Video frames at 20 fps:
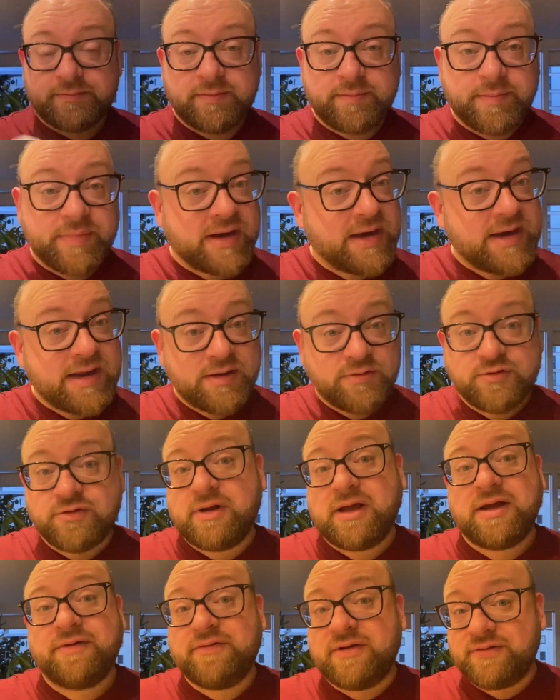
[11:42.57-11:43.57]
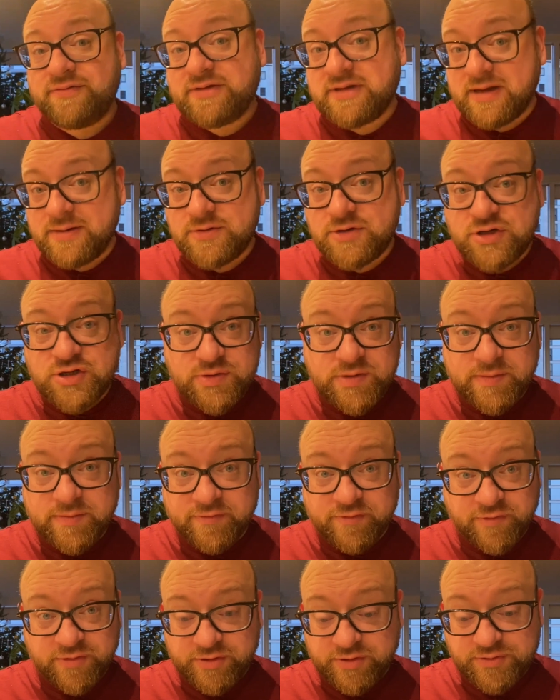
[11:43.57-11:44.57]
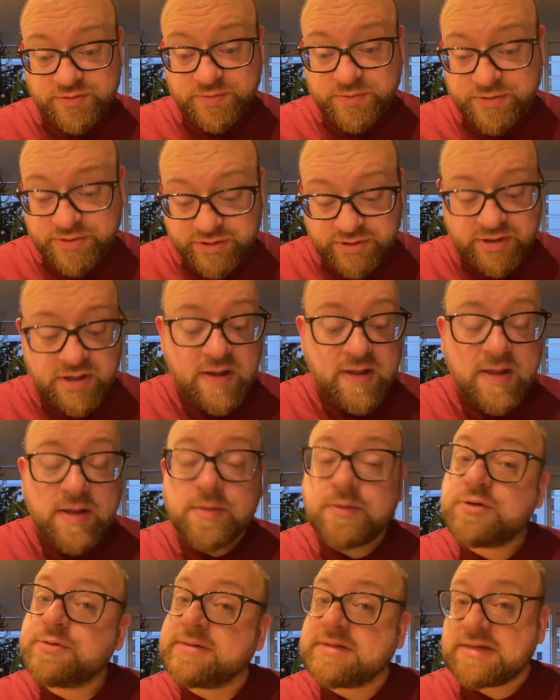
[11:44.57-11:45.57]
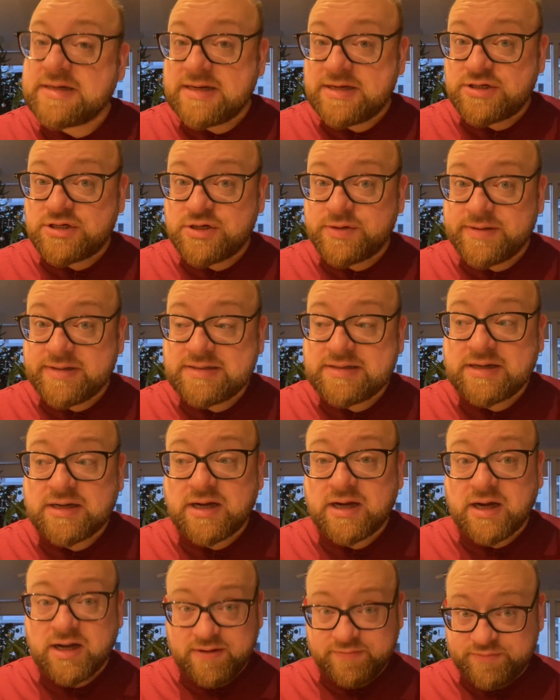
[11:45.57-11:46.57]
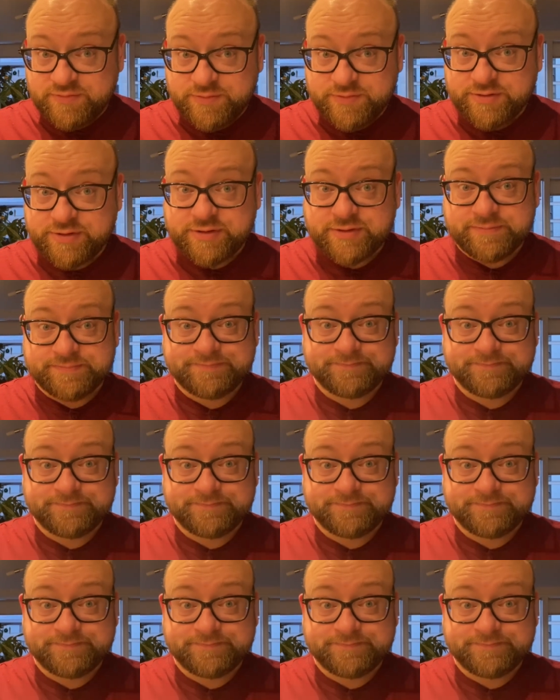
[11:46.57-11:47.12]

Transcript: but I now don't have enough time to do it before I go to work, which means I need to do it after work.